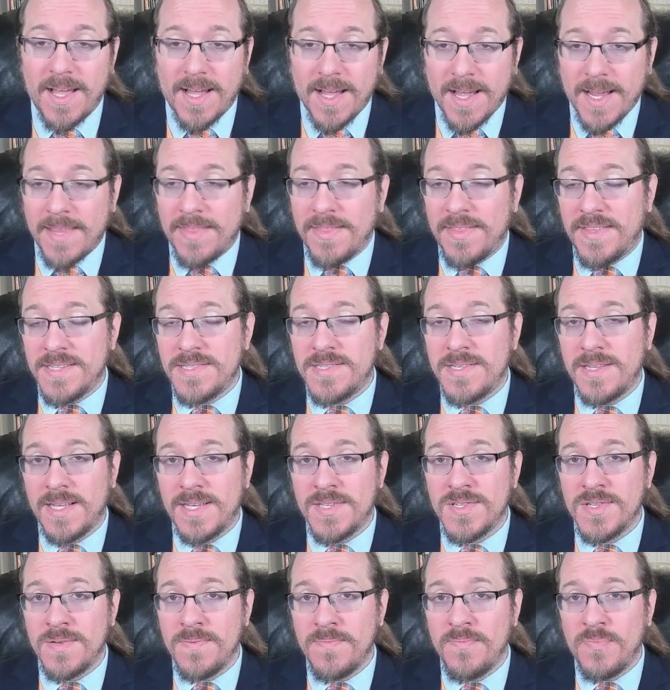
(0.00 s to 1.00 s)
In this
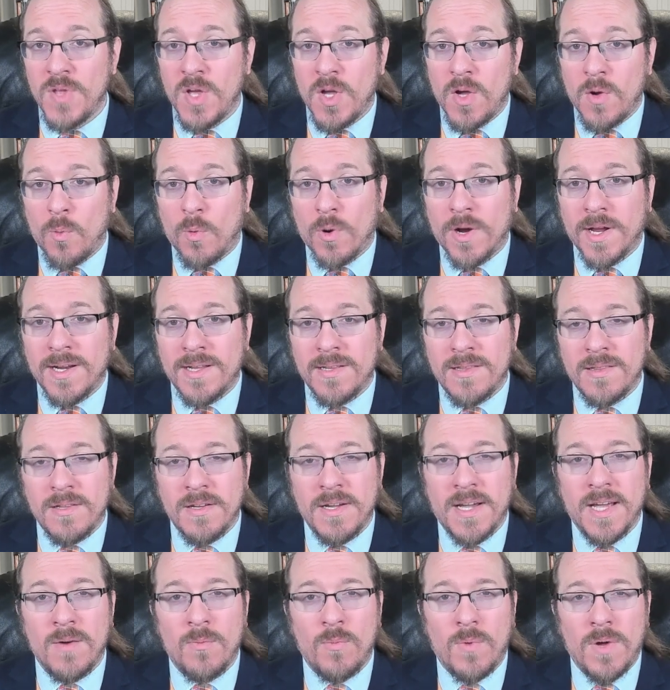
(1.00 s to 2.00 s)
lesson, we're going to
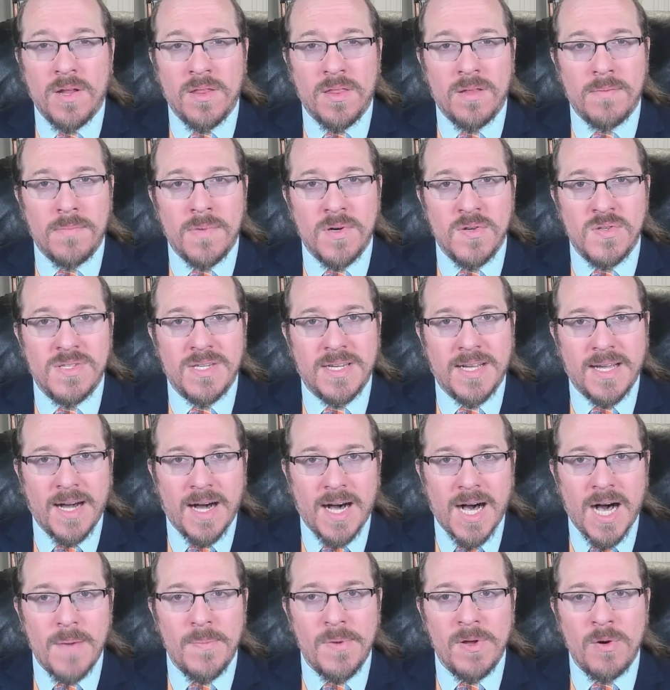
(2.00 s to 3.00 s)
look at one of the most
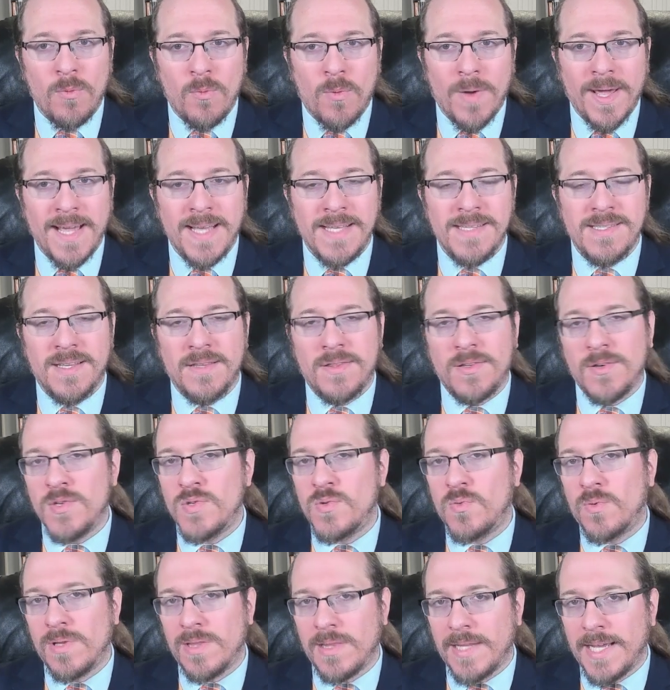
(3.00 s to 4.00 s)
common ways that
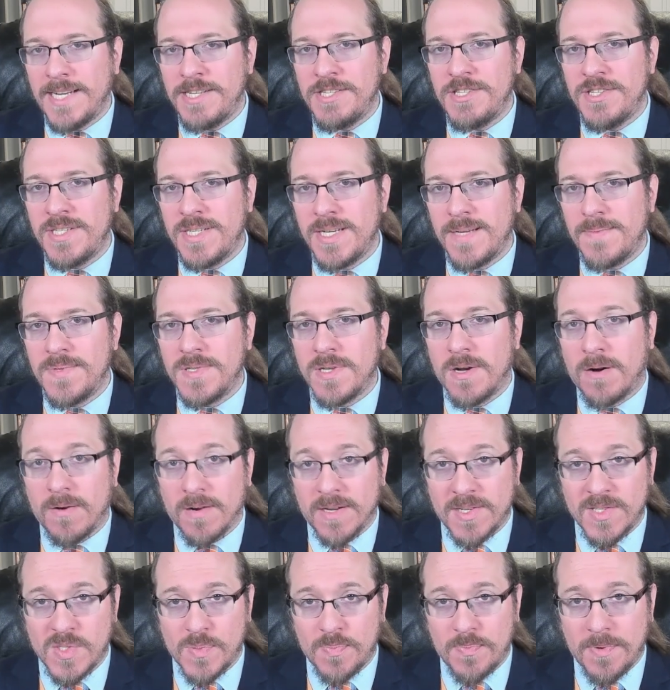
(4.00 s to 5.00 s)
those relationships are
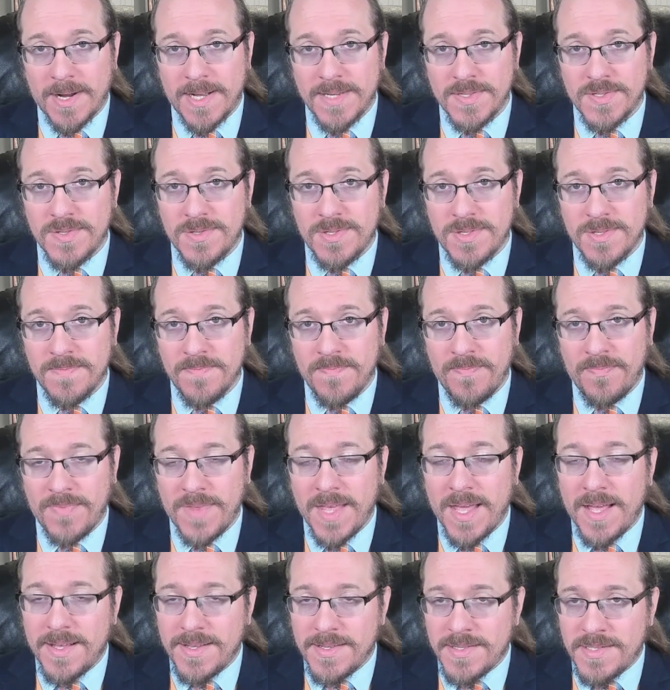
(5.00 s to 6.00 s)
expressed:
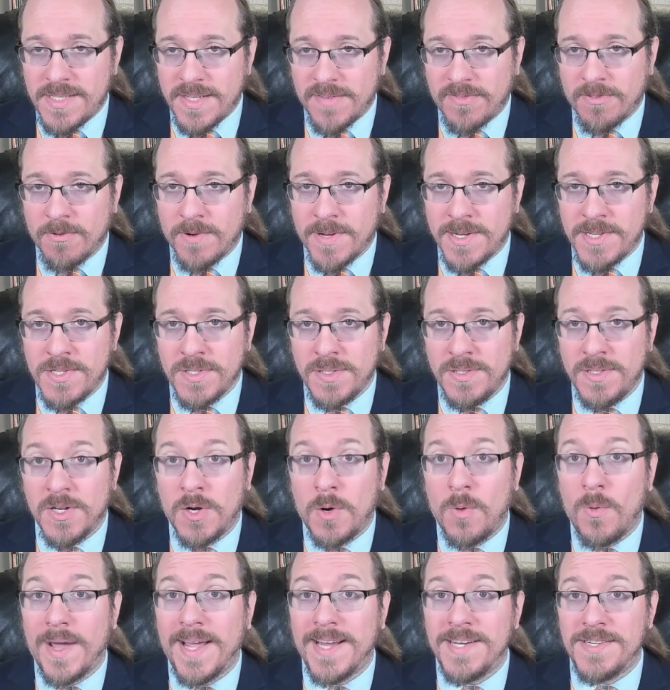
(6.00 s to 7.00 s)
differential
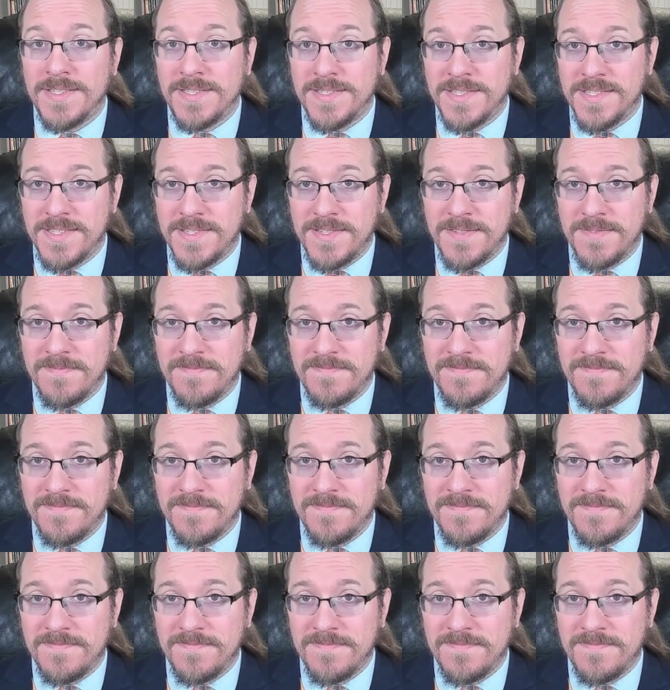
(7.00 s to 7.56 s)
equations.